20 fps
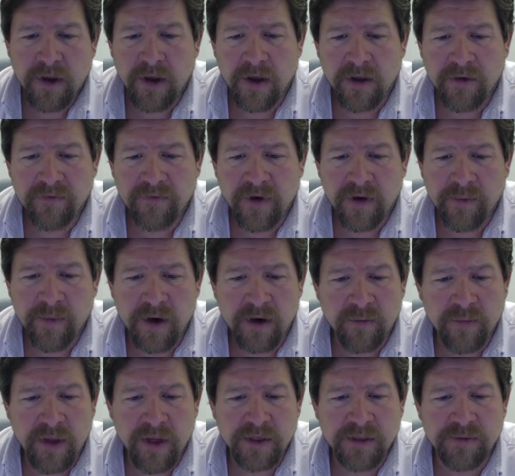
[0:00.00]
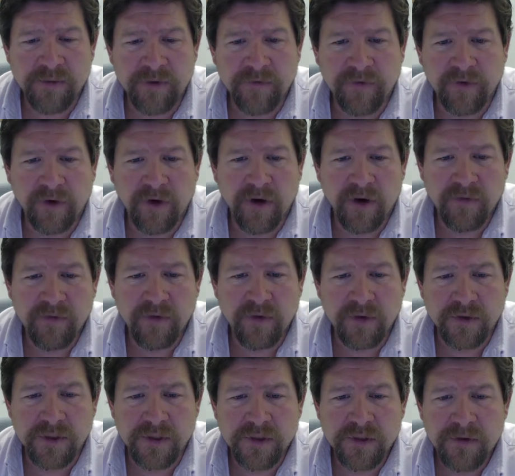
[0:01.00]
Environmental Management for Golf
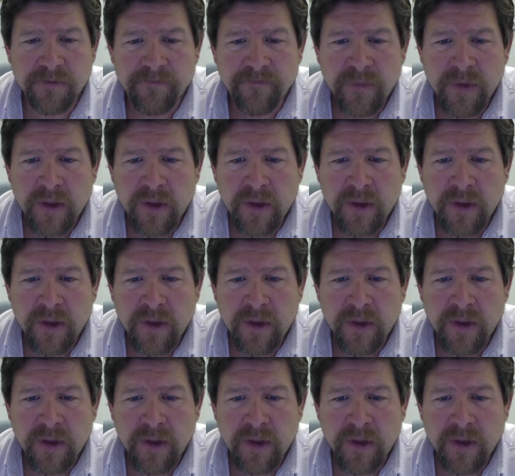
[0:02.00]
Courses.